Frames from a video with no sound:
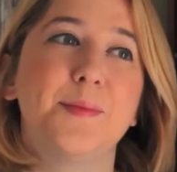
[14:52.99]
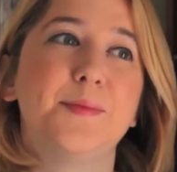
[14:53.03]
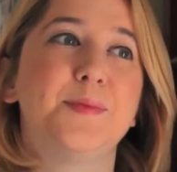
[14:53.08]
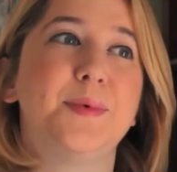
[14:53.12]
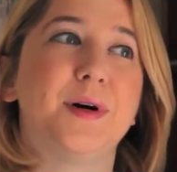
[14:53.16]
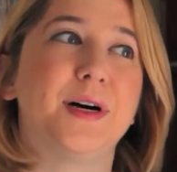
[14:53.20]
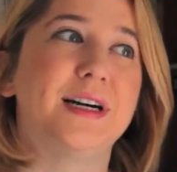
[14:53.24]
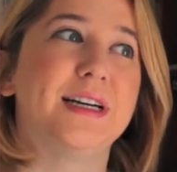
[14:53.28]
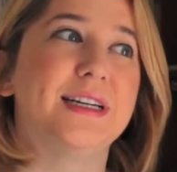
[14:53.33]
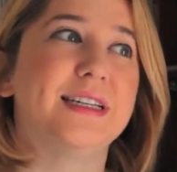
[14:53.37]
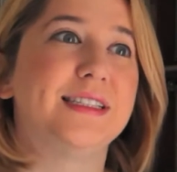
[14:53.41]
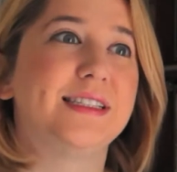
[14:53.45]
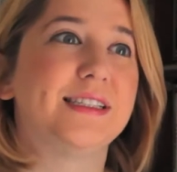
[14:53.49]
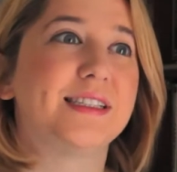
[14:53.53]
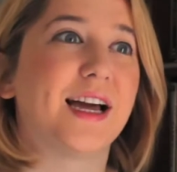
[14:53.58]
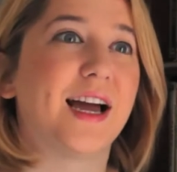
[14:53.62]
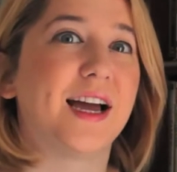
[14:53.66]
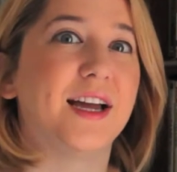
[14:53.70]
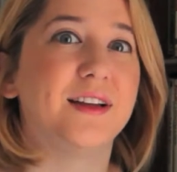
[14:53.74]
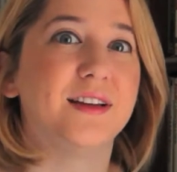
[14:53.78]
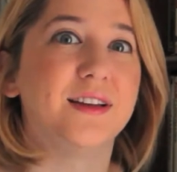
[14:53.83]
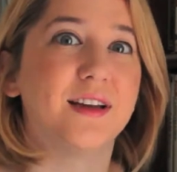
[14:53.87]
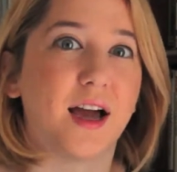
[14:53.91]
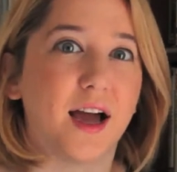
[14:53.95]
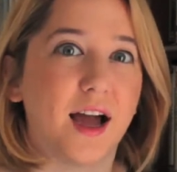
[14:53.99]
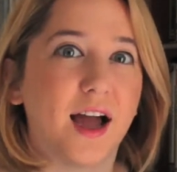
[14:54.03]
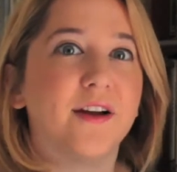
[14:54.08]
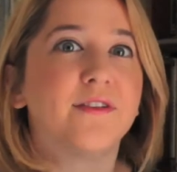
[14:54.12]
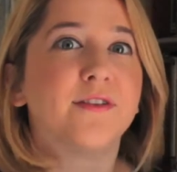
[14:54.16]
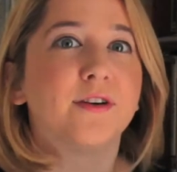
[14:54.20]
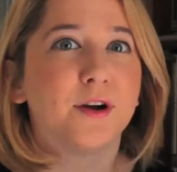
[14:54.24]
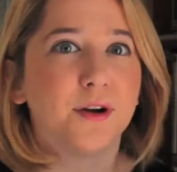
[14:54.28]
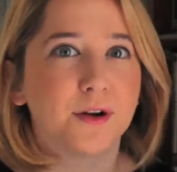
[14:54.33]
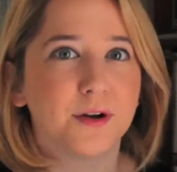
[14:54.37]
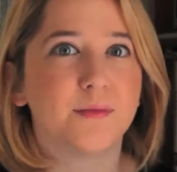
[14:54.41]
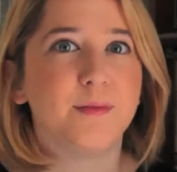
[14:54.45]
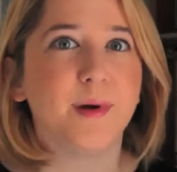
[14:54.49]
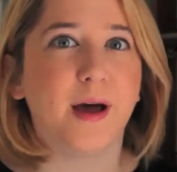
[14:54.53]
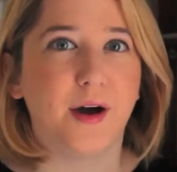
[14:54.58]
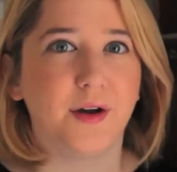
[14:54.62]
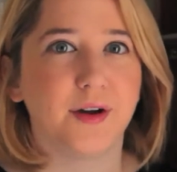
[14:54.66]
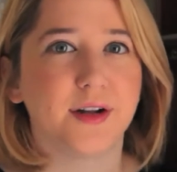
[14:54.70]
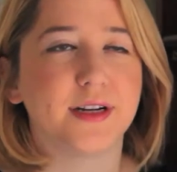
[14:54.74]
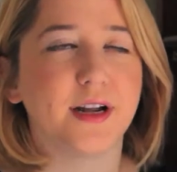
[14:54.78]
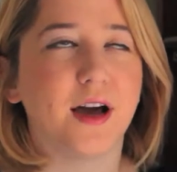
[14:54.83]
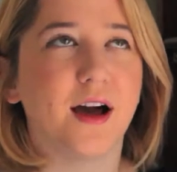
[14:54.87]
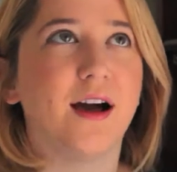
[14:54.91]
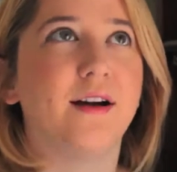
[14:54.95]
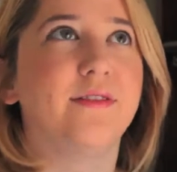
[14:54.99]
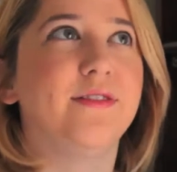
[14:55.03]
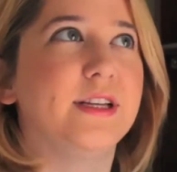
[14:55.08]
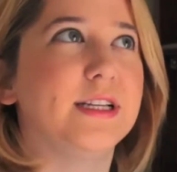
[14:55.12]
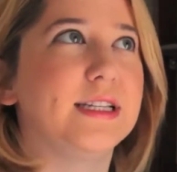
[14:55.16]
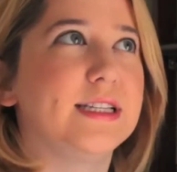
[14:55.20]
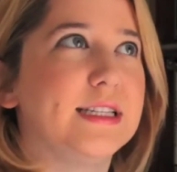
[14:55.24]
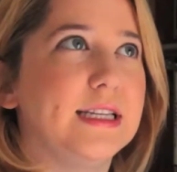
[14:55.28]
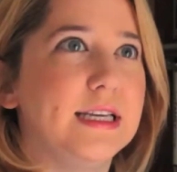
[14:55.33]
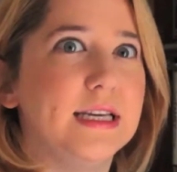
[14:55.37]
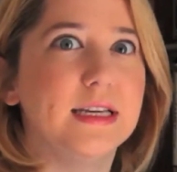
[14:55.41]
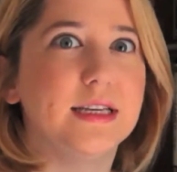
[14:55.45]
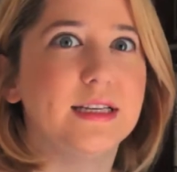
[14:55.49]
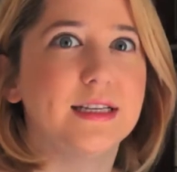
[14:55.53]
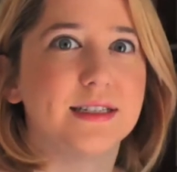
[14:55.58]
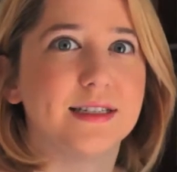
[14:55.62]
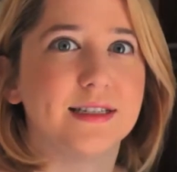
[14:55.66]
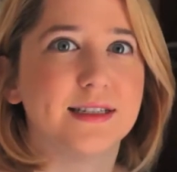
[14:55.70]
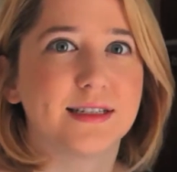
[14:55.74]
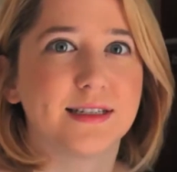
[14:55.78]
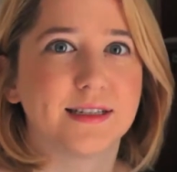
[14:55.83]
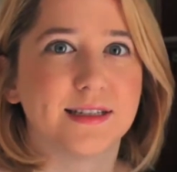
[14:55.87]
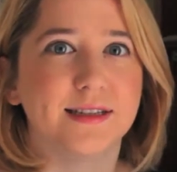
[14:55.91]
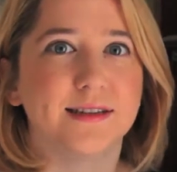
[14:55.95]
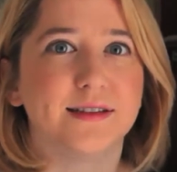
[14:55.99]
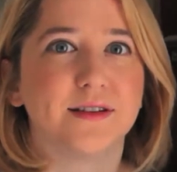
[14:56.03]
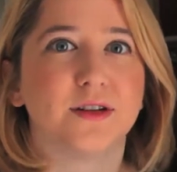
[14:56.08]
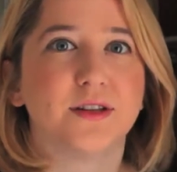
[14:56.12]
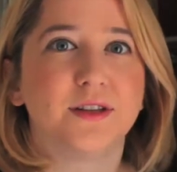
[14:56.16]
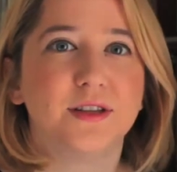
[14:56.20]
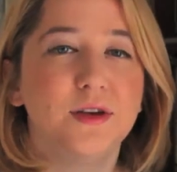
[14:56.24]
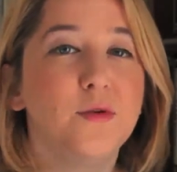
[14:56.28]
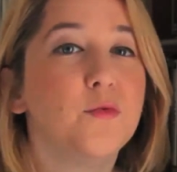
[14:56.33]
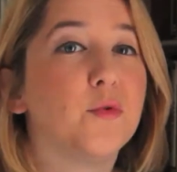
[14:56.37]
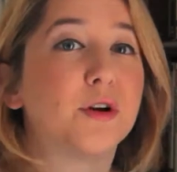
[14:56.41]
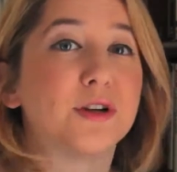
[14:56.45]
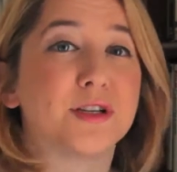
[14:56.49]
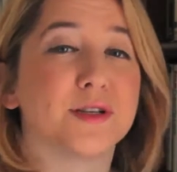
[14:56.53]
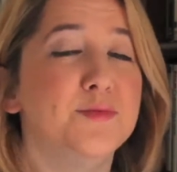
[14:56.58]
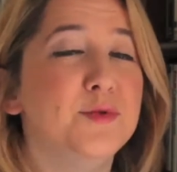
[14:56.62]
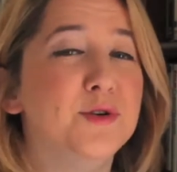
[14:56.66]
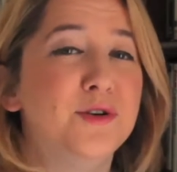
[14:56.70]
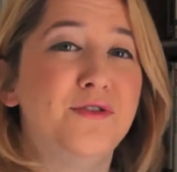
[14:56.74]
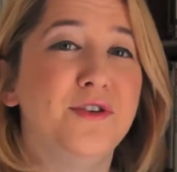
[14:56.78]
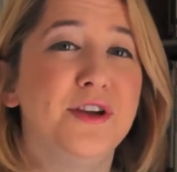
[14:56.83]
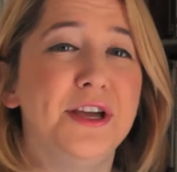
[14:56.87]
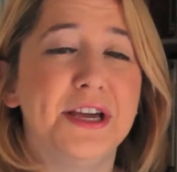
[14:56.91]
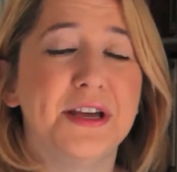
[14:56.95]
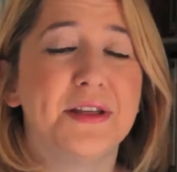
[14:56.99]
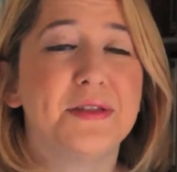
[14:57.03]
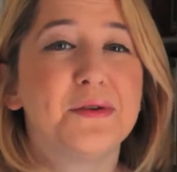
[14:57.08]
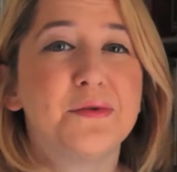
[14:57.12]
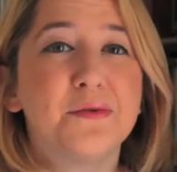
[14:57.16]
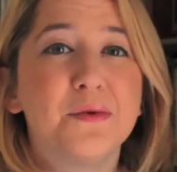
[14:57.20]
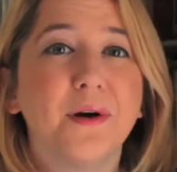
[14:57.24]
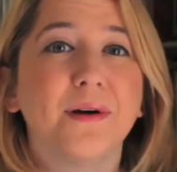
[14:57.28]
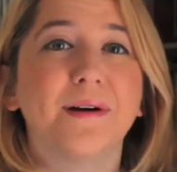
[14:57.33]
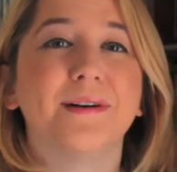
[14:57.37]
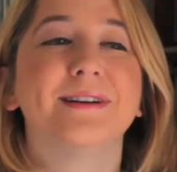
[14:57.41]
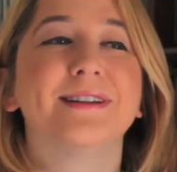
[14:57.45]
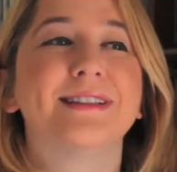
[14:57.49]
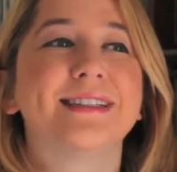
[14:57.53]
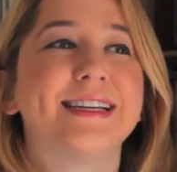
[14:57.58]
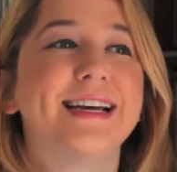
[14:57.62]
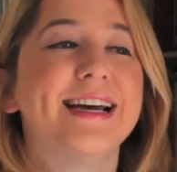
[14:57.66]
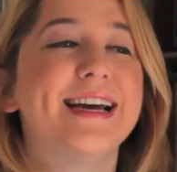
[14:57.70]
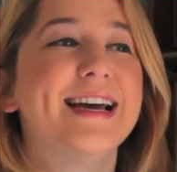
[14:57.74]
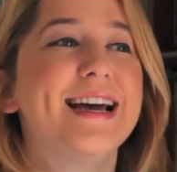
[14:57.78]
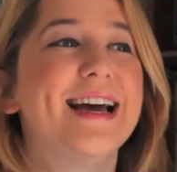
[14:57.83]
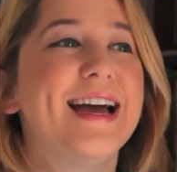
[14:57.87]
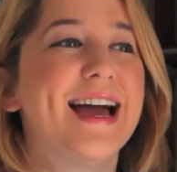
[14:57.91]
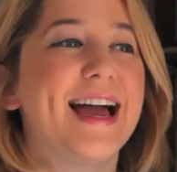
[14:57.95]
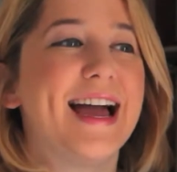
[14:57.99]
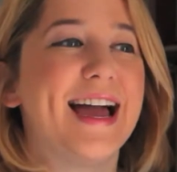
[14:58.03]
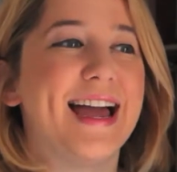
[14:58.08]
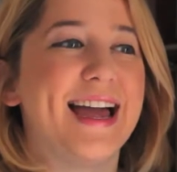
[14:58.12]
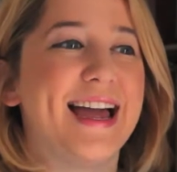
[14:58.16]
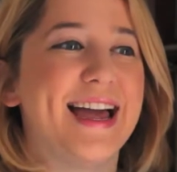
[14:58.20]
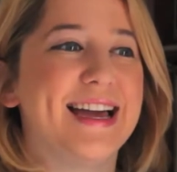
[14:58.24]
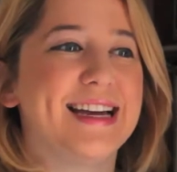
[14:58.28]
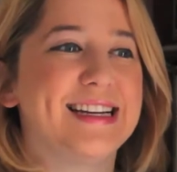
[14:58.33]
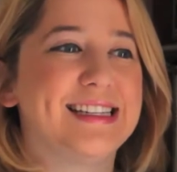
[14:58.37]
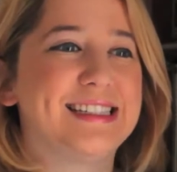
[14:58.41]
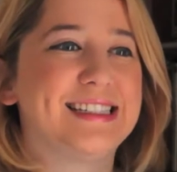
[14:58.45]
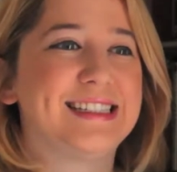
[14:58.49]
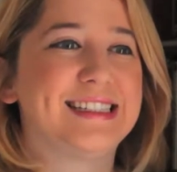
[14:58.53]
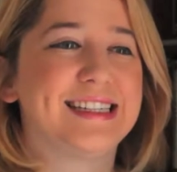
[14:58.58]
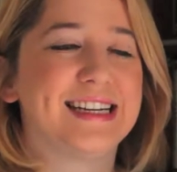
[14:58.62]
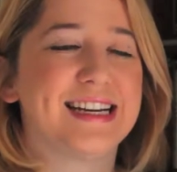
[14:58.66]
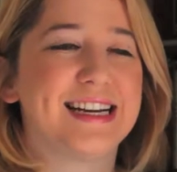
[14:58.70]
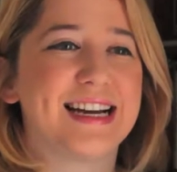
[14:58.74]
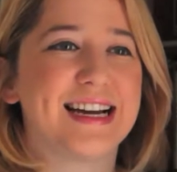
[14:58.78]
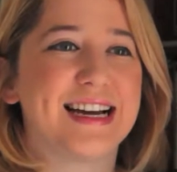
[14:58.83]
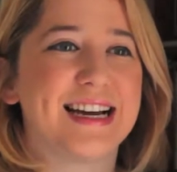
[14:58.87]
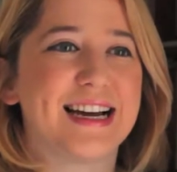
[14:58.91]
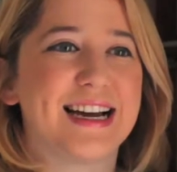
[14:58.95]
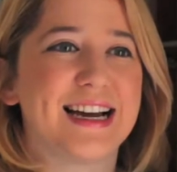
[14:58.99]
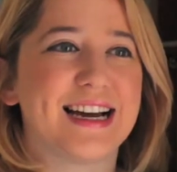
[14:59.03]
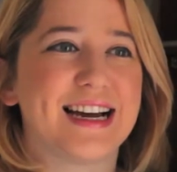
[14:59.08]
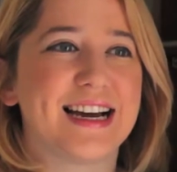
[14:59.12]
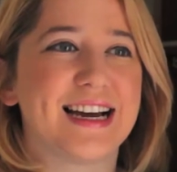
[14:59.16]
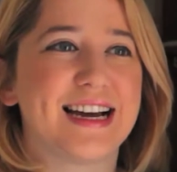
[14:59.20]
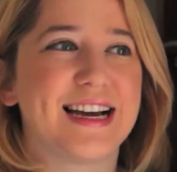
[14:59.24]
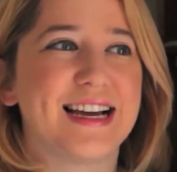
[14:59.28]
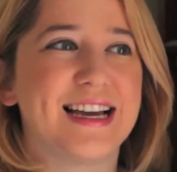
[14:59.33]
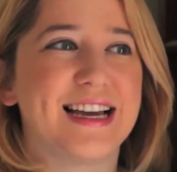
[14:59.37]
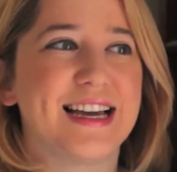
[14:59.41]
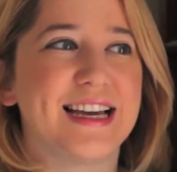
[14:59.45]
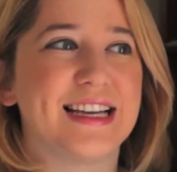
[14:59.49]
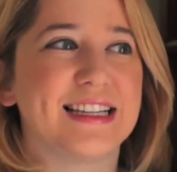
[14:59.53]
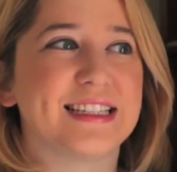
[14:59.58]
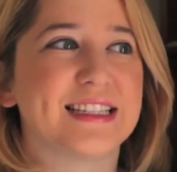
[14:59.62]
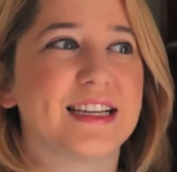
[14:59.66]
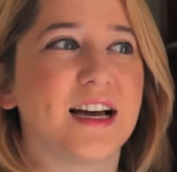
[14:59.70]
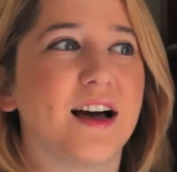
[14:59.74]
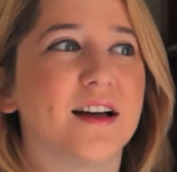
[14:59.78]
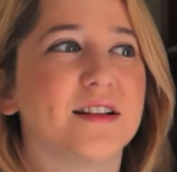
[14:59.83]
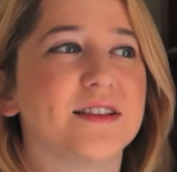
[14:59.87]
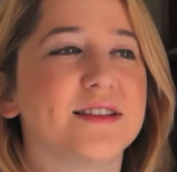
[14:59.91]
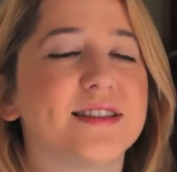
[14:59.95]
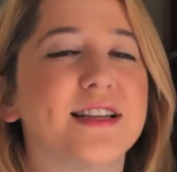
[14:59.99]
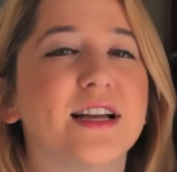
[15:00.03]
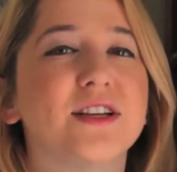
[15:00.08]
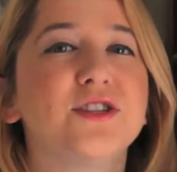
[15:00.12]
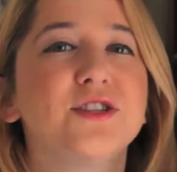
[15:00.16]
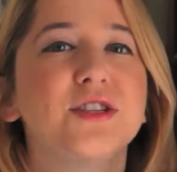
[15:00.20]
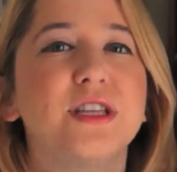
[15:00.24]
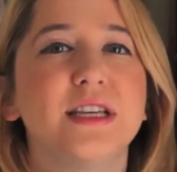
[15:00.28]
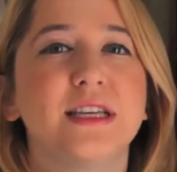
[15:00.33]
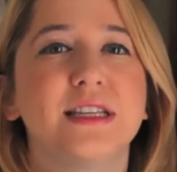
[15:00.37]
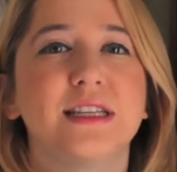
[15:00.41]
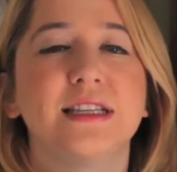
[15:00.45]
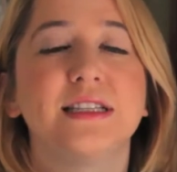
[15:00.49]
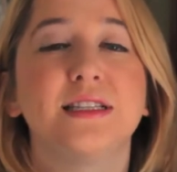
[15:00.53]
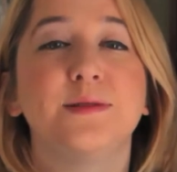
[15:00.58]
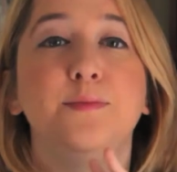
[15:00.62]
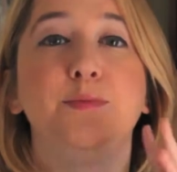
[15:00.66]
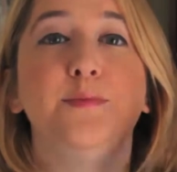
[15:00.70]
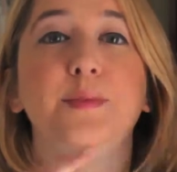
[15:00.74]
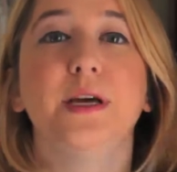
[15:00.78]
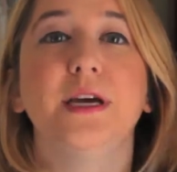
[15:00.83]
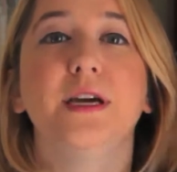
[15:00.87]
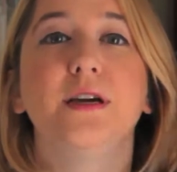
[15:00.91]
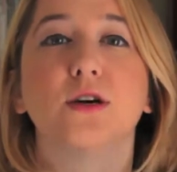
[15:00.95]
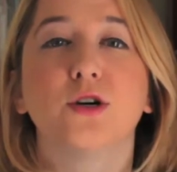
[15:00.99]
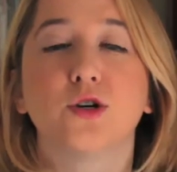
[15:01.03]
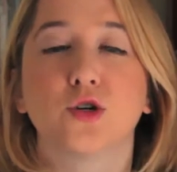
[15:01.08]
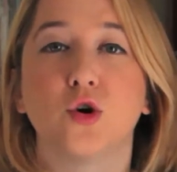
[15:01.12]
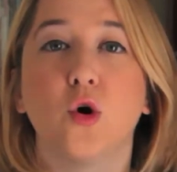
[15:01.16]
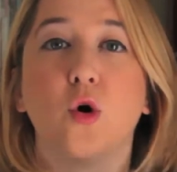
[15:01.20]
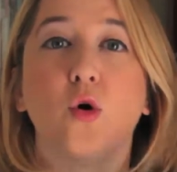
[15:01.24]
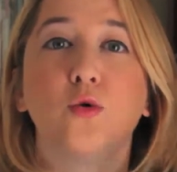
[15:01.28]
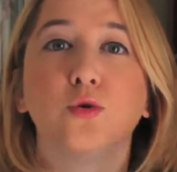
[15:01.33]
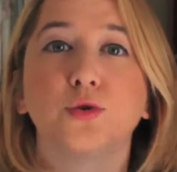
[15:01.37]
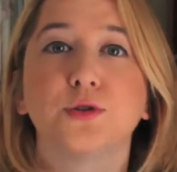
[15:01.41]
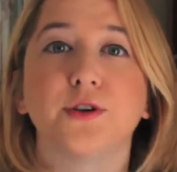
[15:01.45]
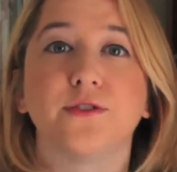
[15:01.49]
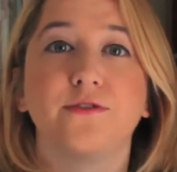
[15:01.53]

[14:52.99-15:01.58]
but I've heard about it, obviously, because it's considered the worst movie in the world. And it's got such like this big cult